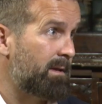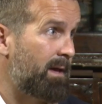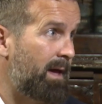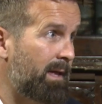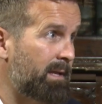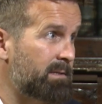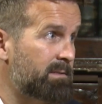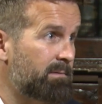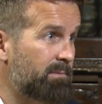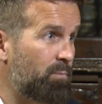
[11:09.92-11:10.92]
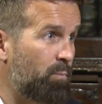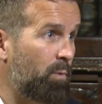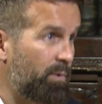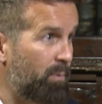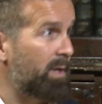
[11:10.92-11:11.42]
and
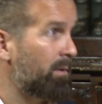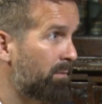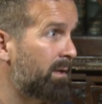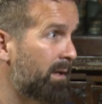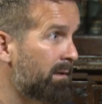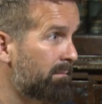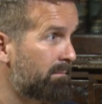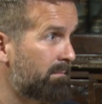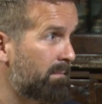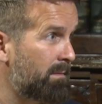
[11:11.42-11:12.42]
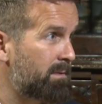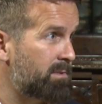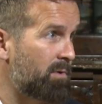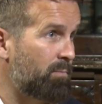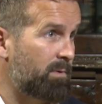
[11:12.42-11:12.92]
what do we know today.
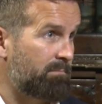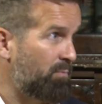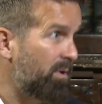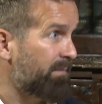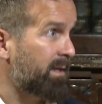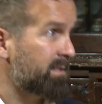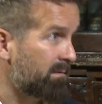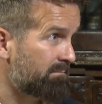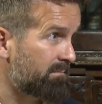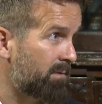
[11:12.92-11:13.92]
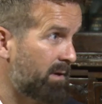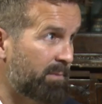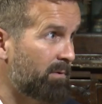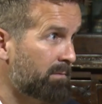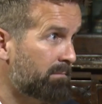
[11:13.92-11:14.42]
So we're innovating, don't get me wrong.